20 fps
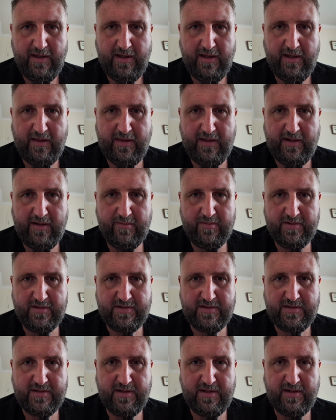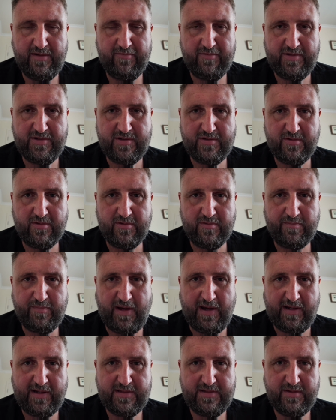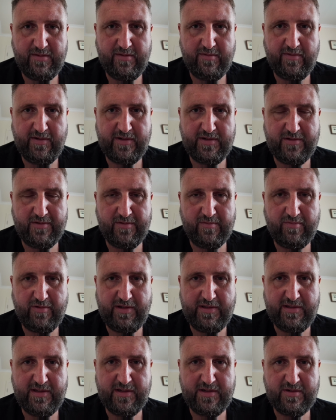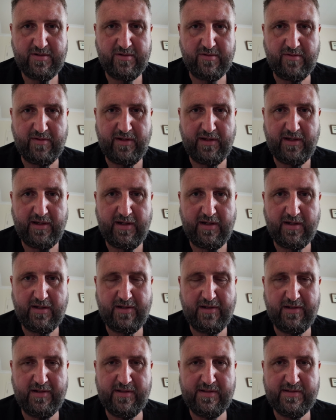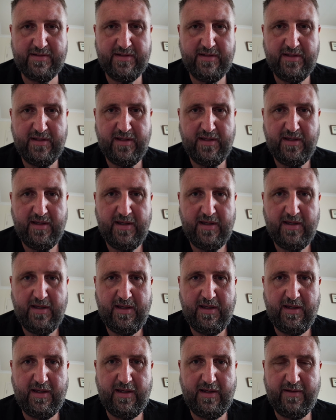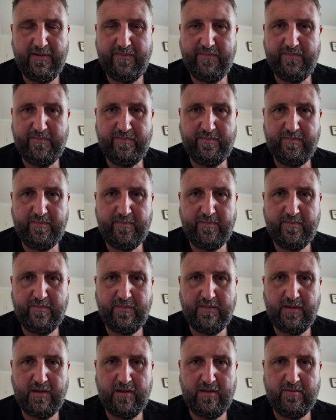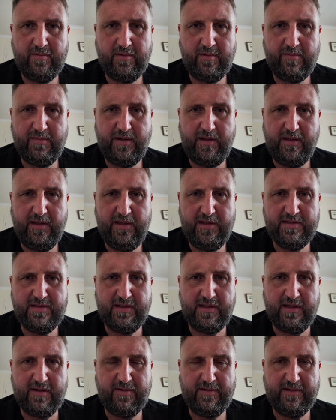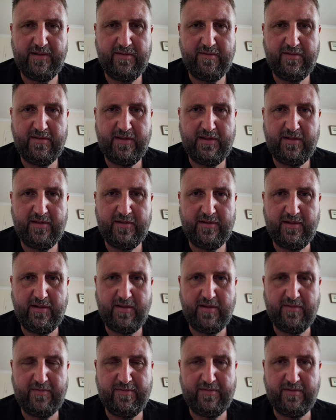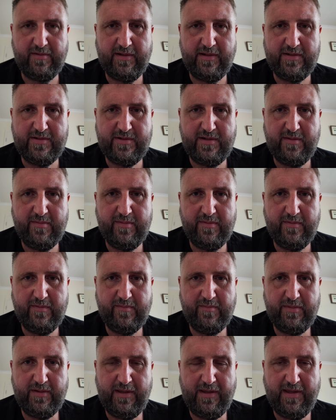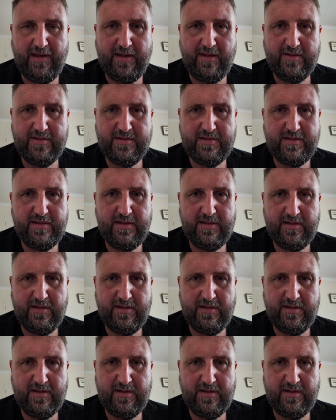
and then it was restored back to original British touring car colours. Not many years ago, I don't think. I don't know the full history, but yeah, it